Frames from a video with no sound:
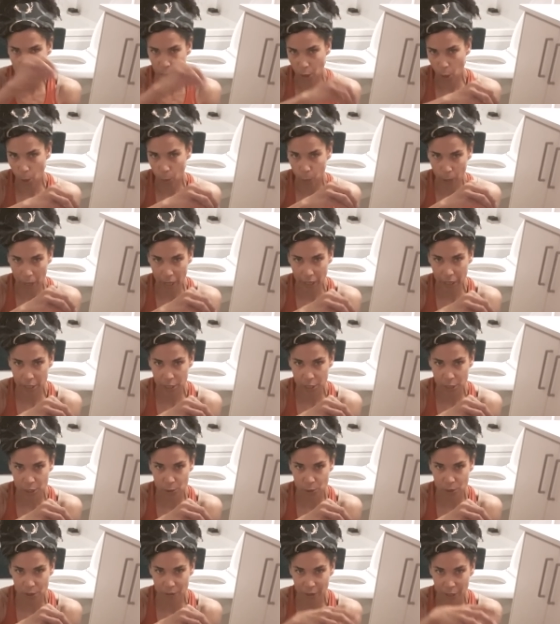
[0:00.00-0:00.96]
go right
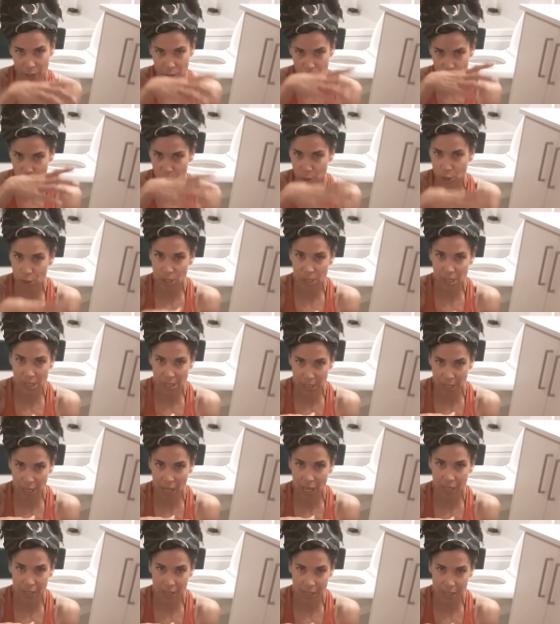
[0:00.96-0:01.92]
into your sphincter and
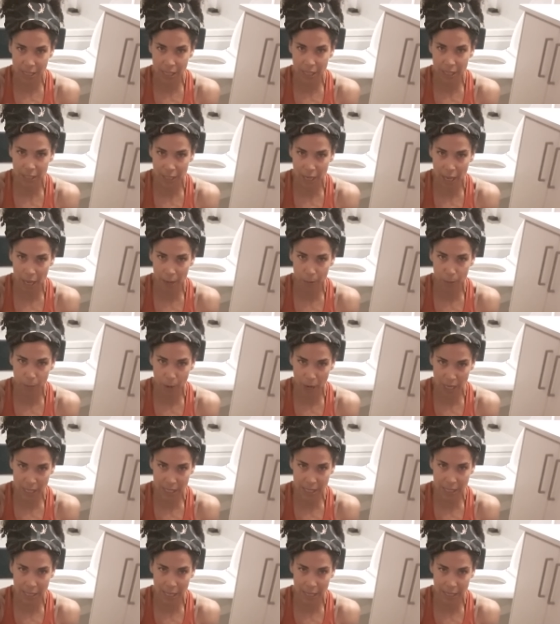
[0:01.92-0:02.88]
just kind of
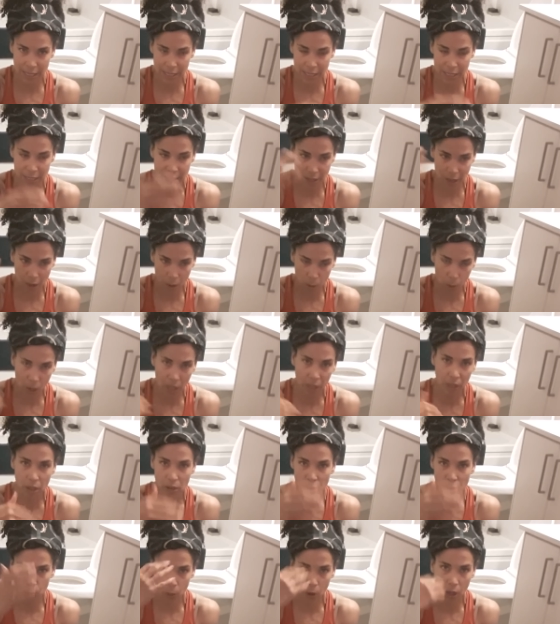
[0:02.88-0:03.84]
rest nicely there
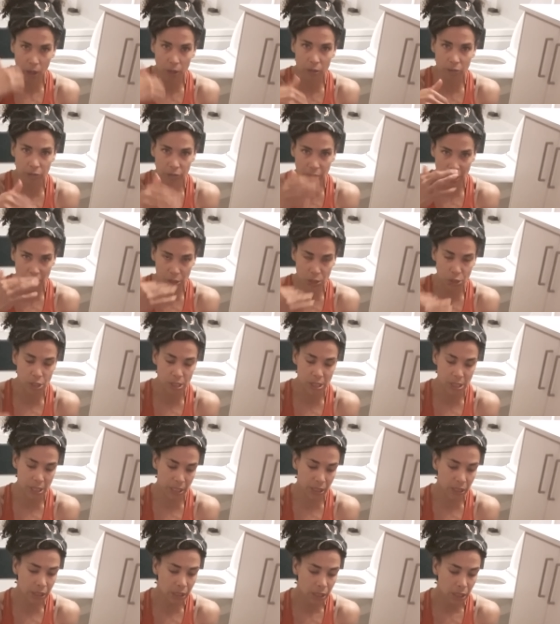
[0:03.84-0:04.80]
while all the water flushes
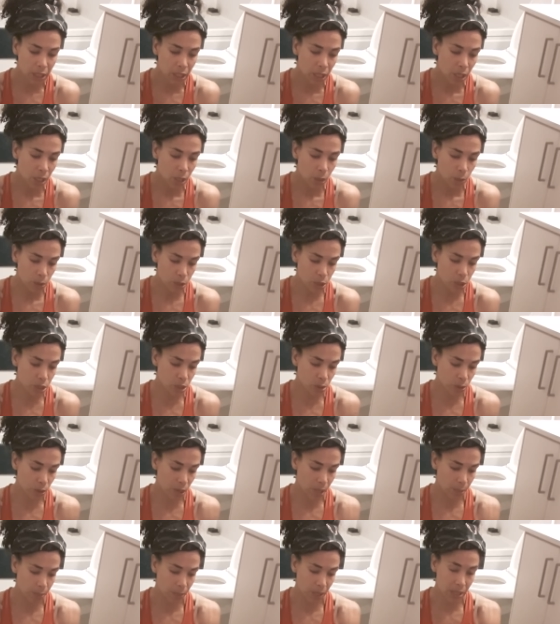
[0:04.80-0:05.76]
in, which is
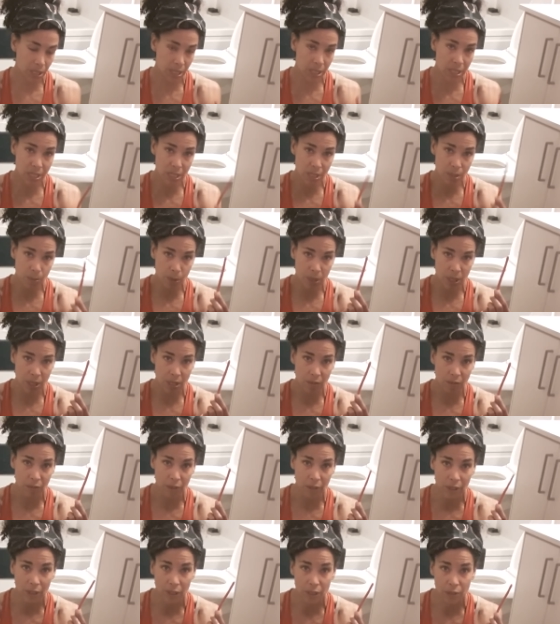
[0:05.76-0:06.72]
great. But this is
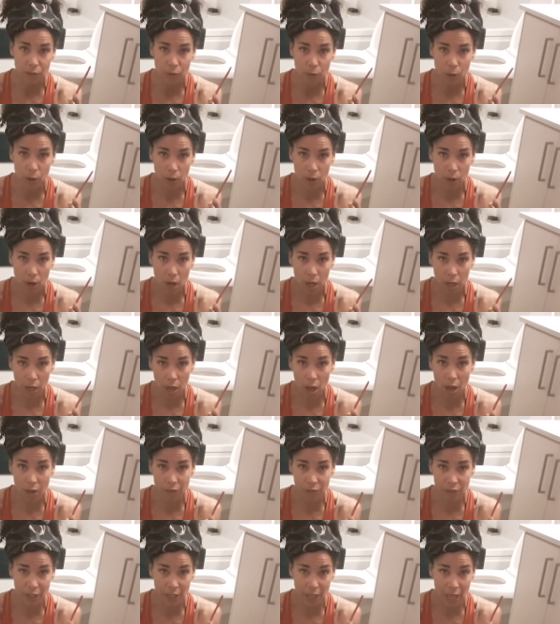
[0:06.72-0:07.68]
specifically for a
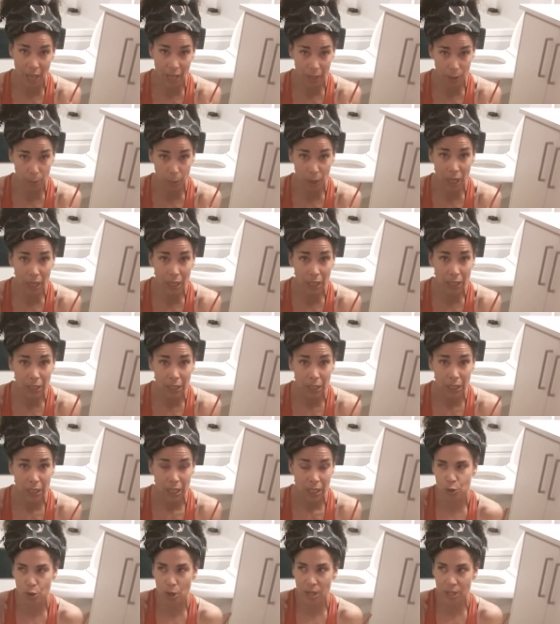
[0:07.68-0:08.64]
coffee enema.
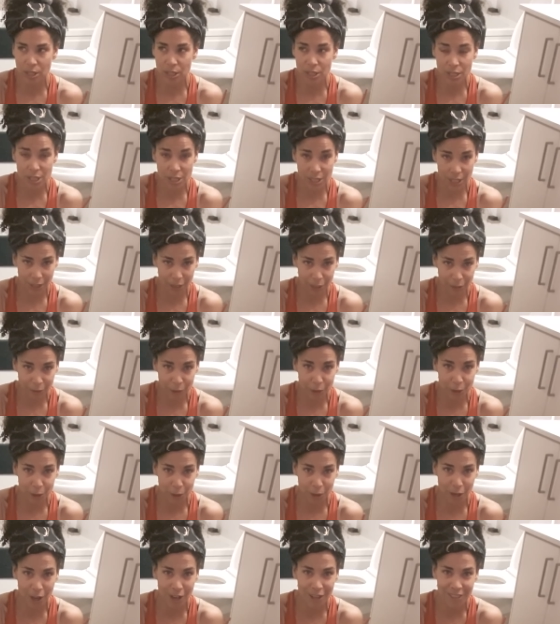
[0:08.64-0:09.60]
You're trying to
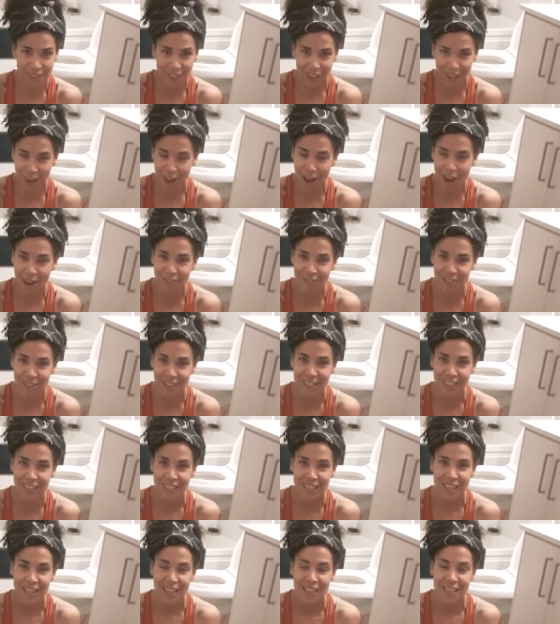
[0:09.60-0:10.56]
deliver the
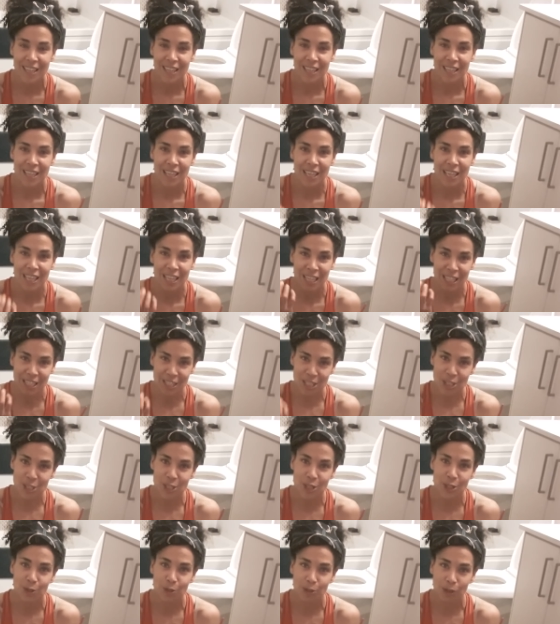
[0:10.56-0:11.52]
coffee
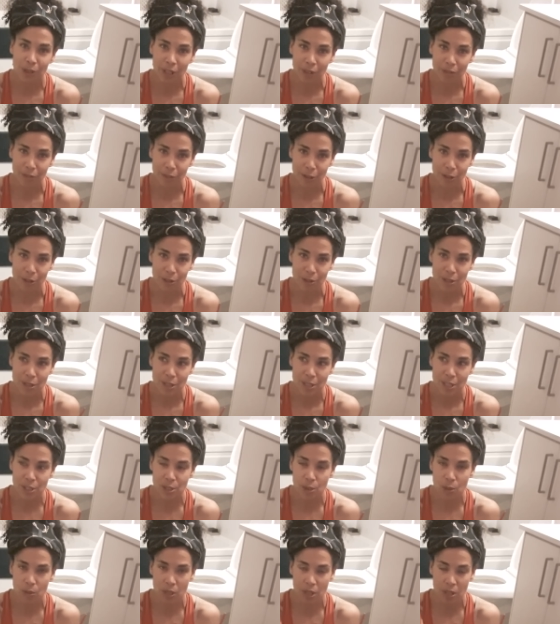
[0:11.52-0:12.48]
into your liver
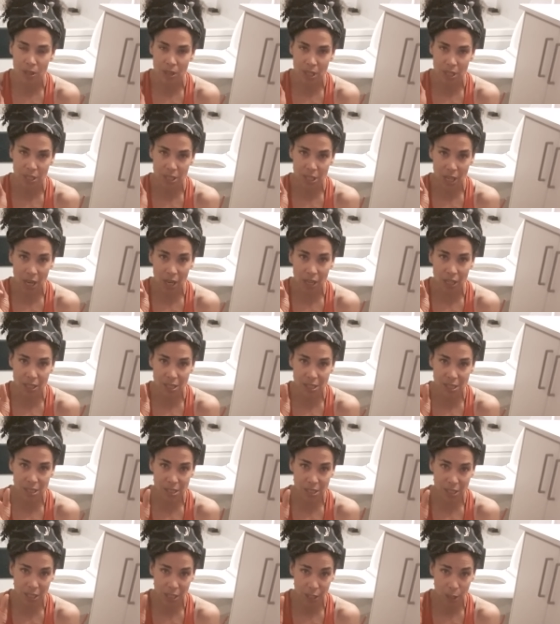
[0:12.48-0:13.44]
so that the
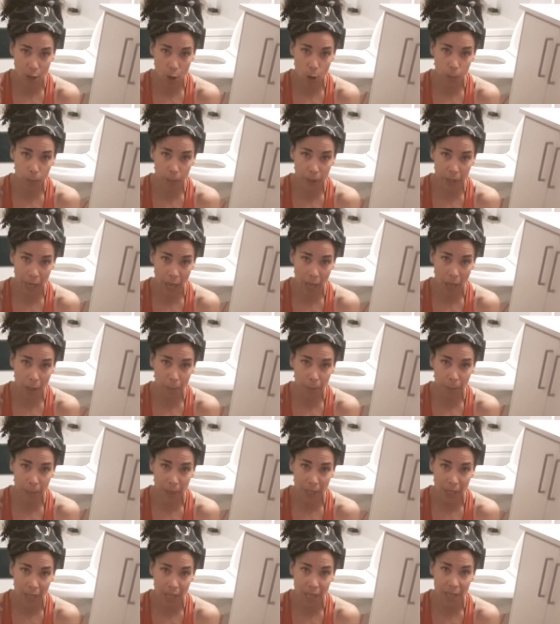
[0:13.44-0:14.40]
ducts can open
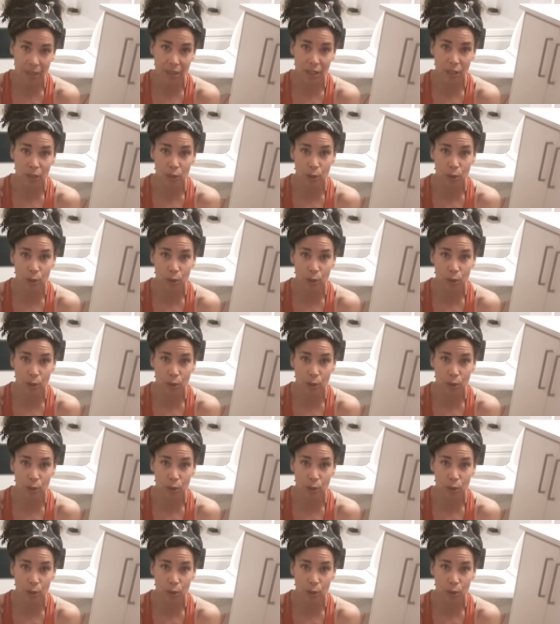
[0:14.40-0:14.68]
up and the